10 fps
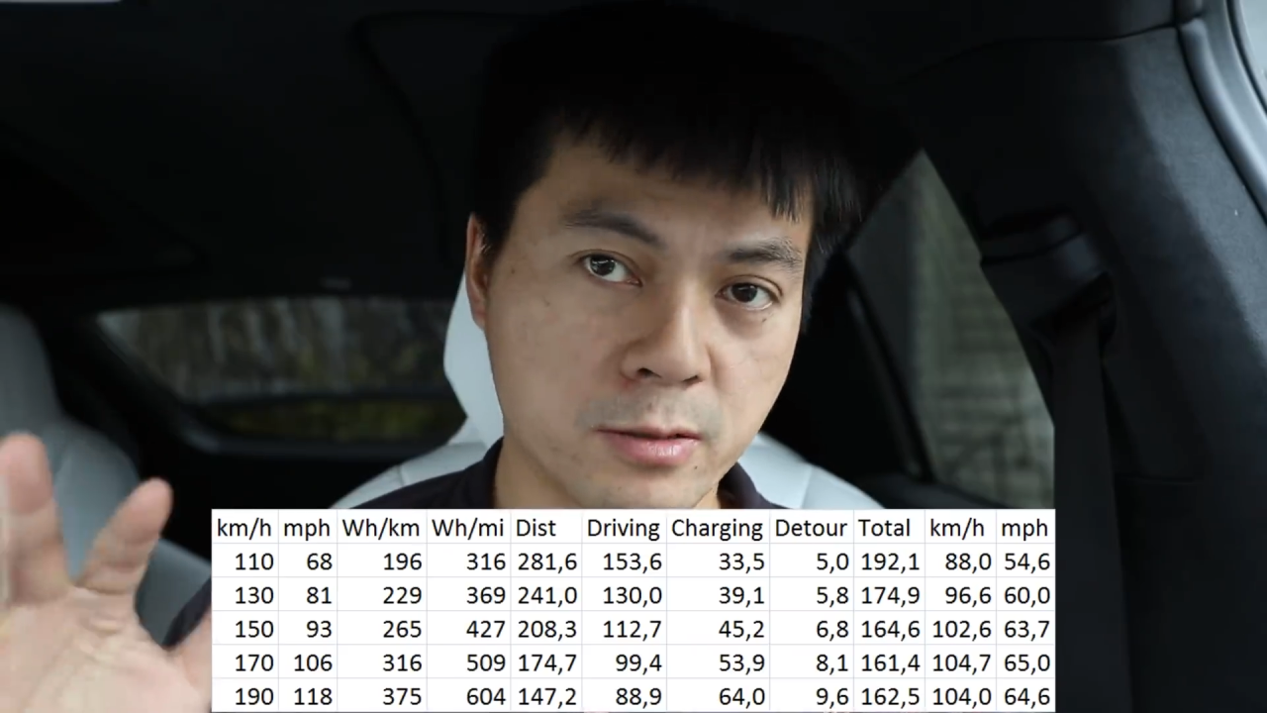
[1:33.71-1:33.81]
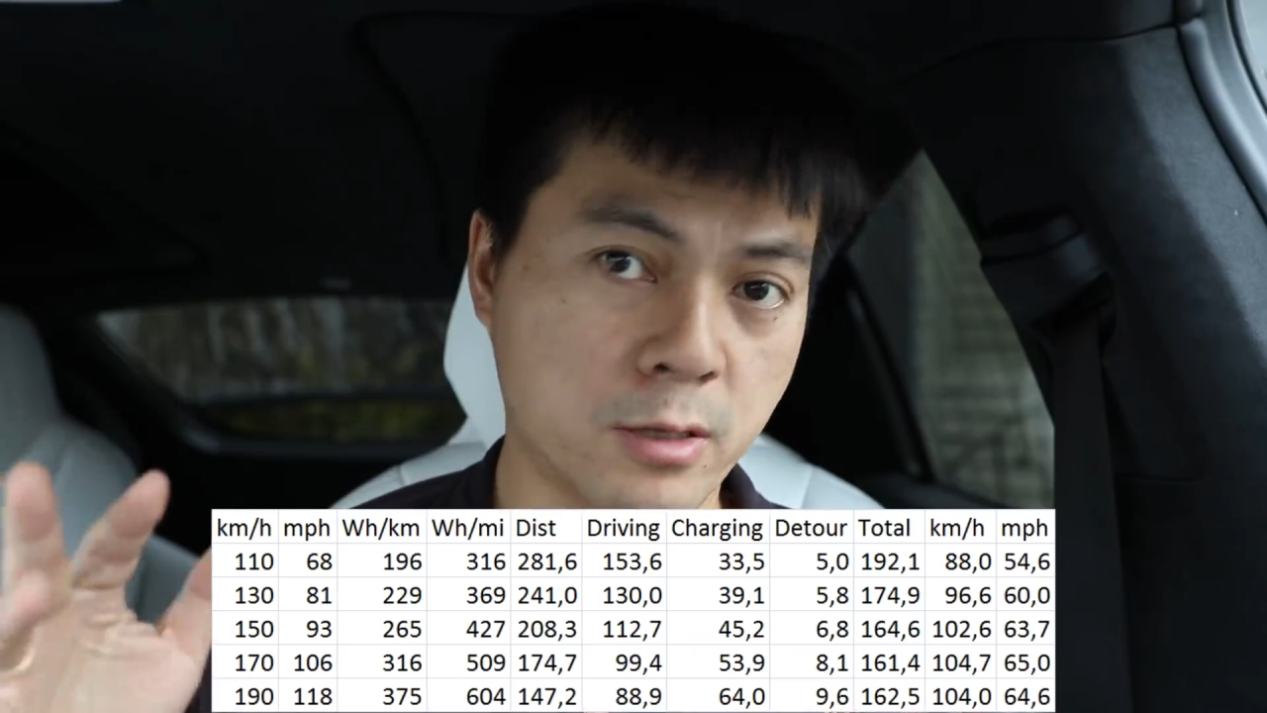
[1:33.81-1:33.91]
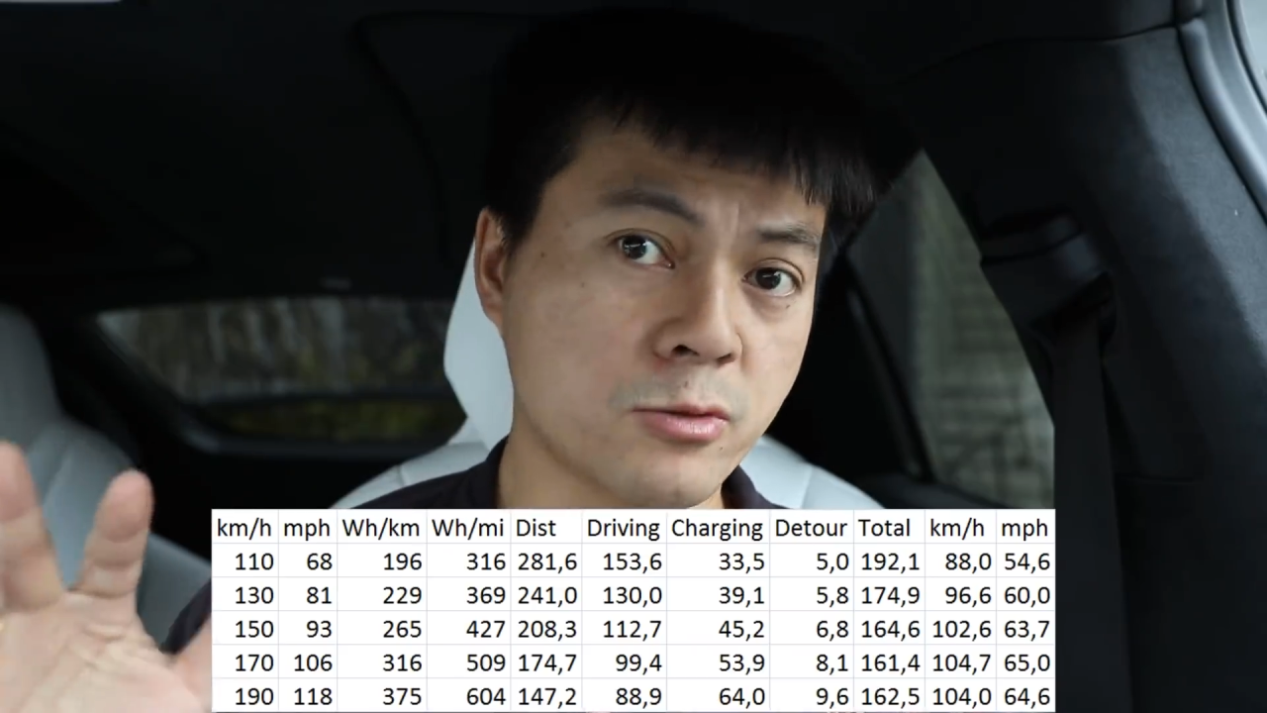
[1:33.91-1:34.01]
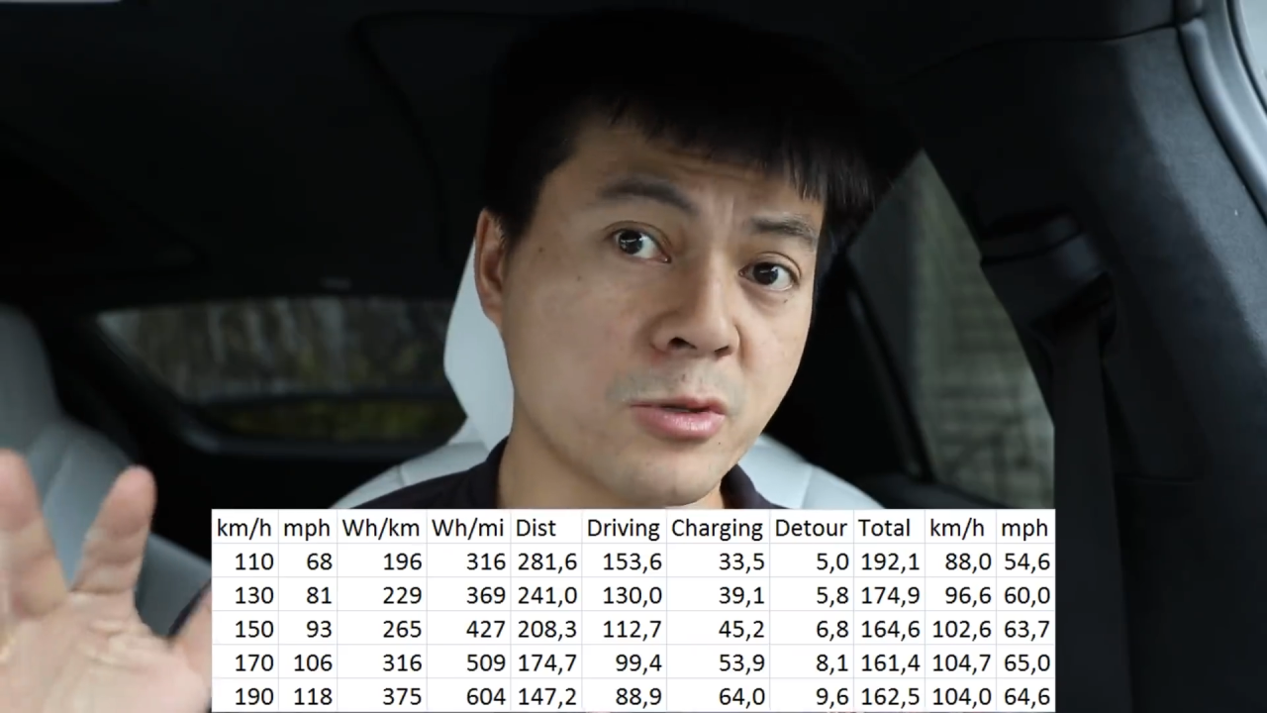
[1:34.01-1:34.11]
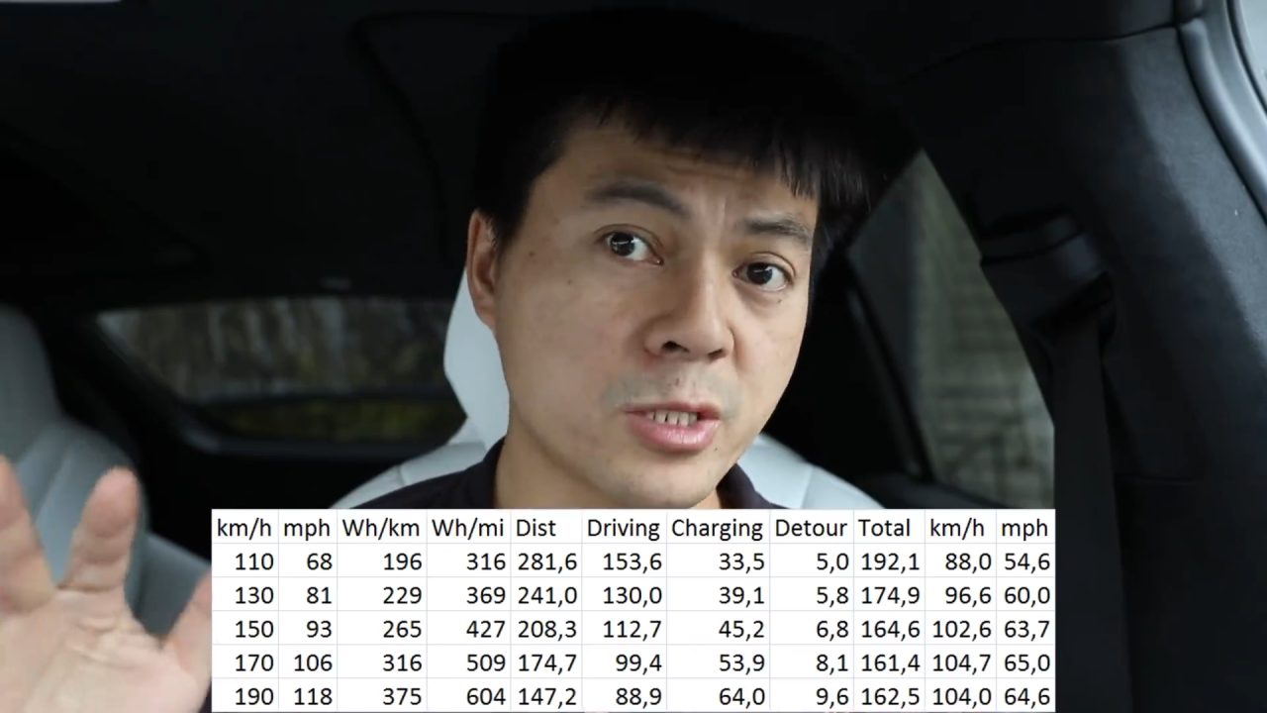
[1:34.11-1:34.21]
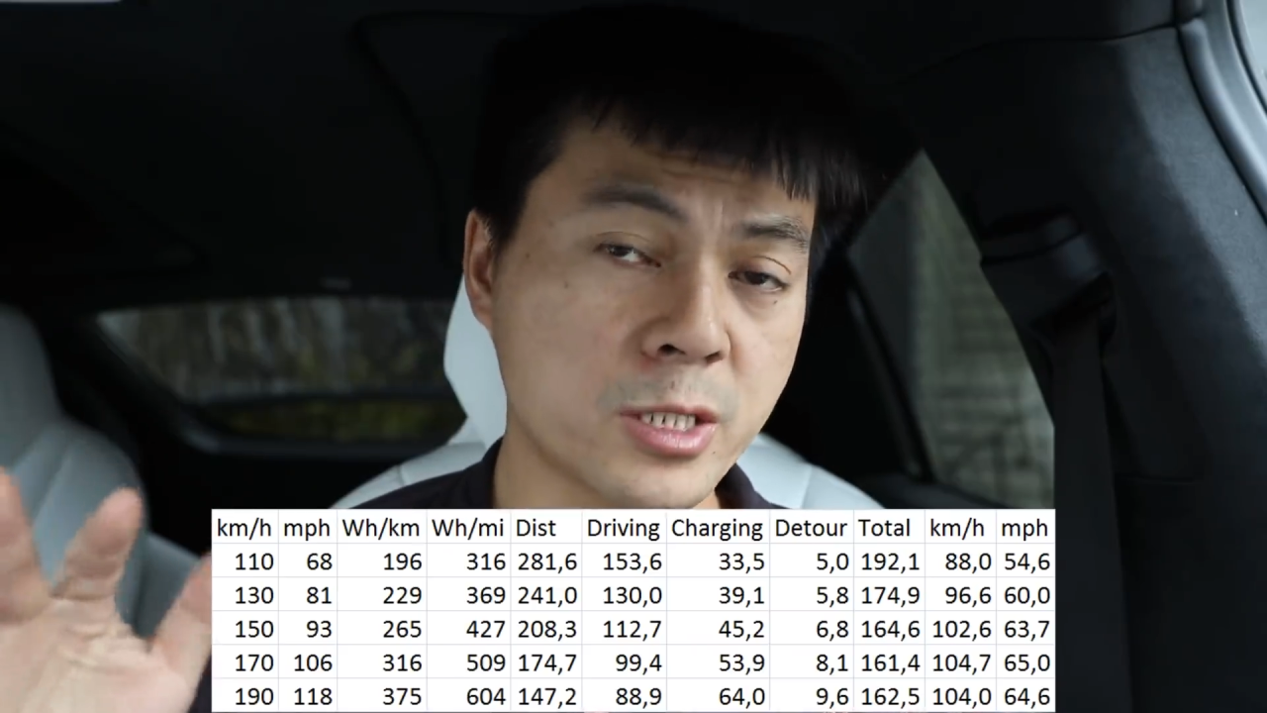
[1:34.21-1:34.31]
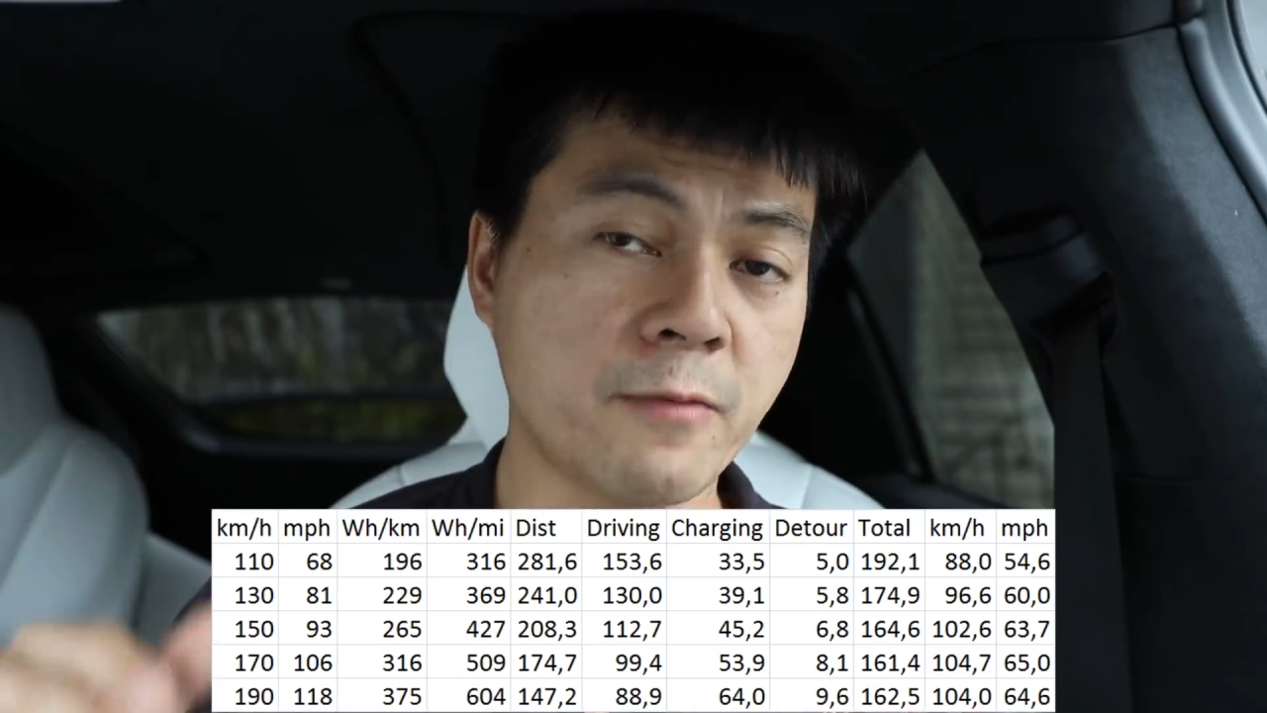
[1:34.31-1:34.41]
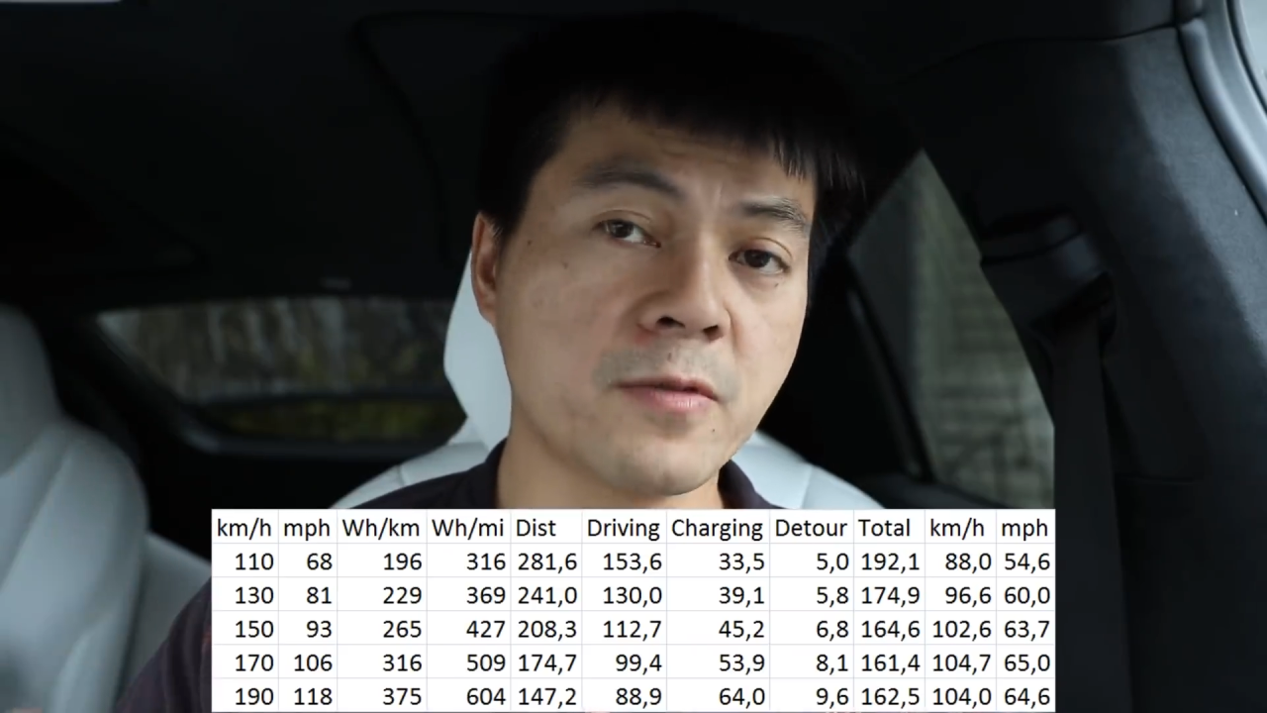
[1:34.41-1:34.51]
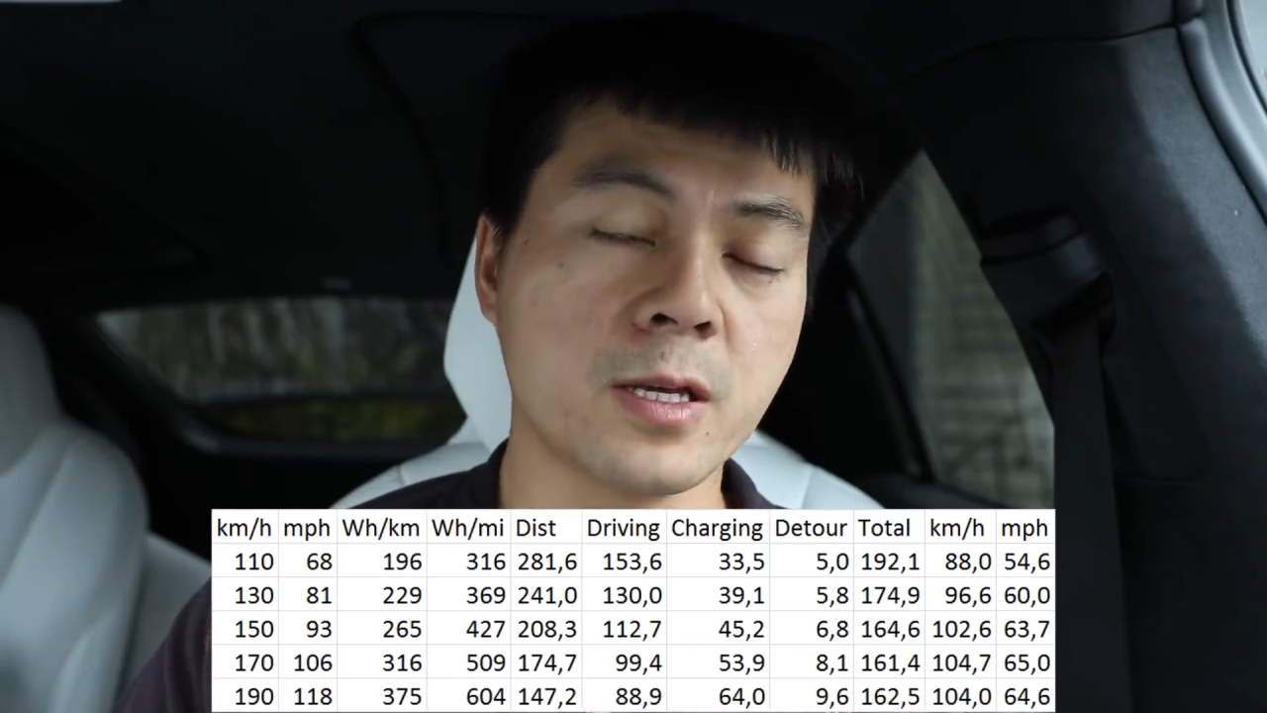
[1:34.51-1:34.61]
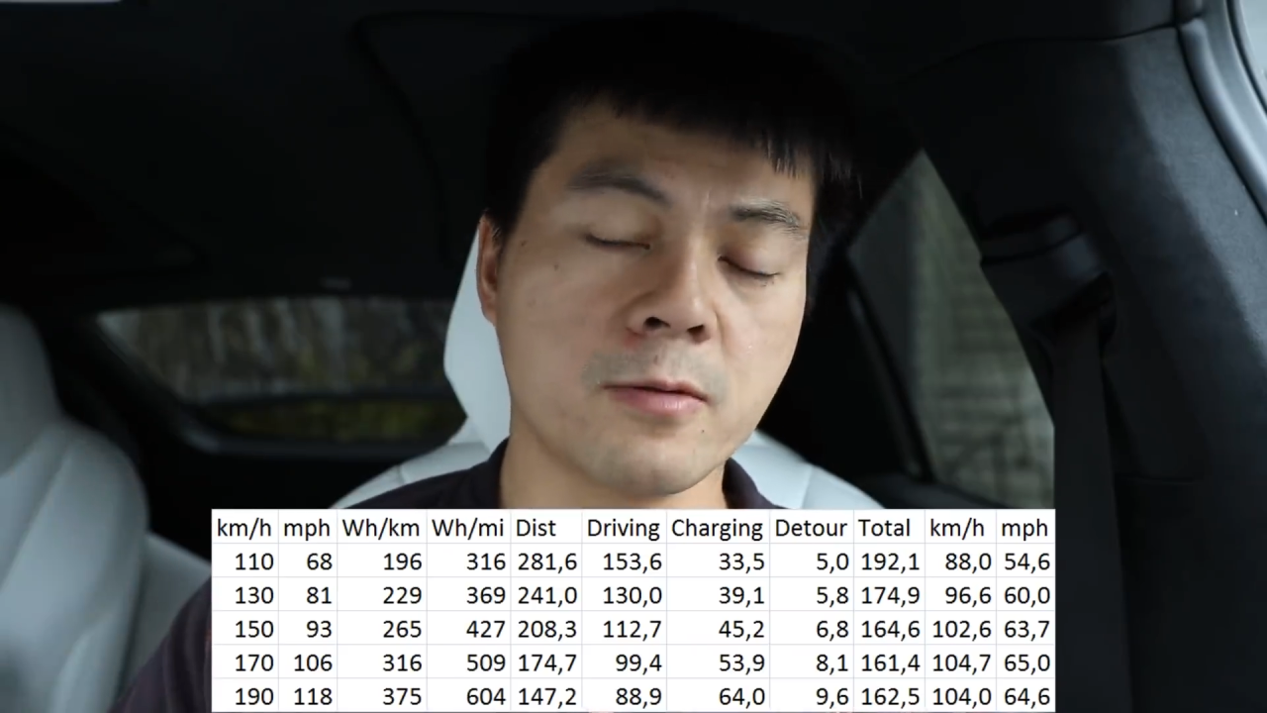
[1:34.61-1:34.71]

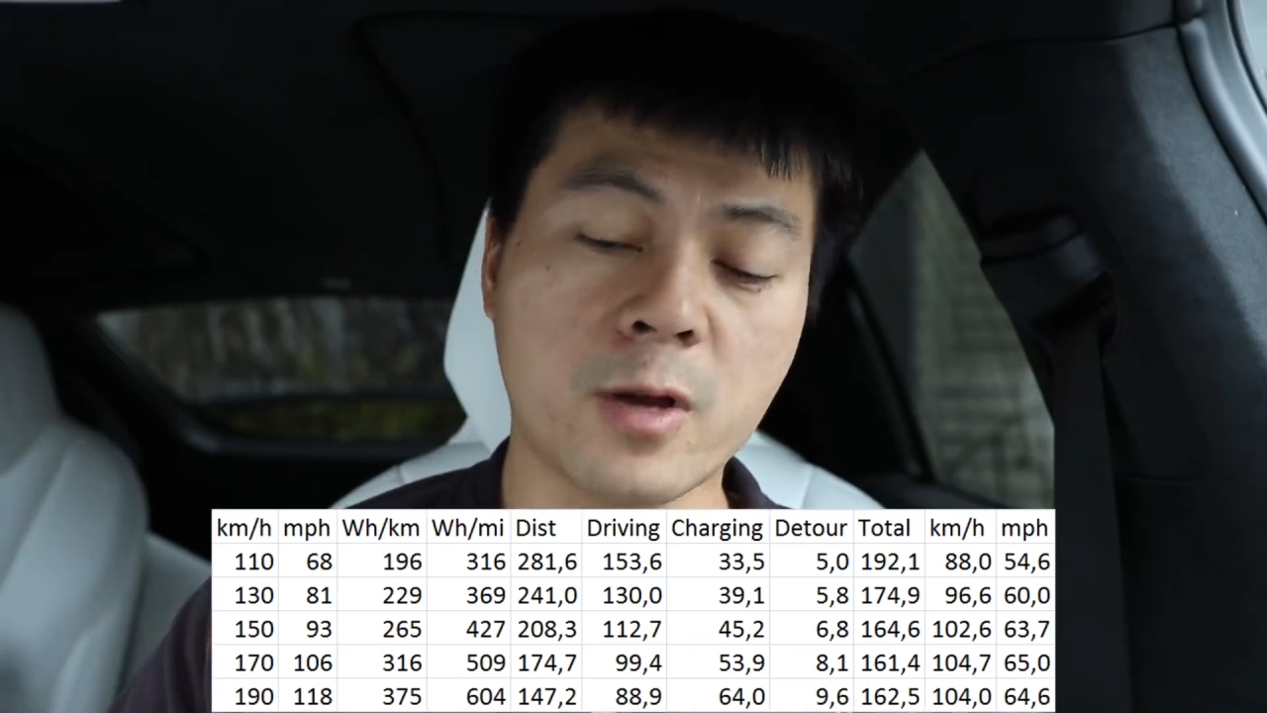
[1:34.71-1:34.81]
170.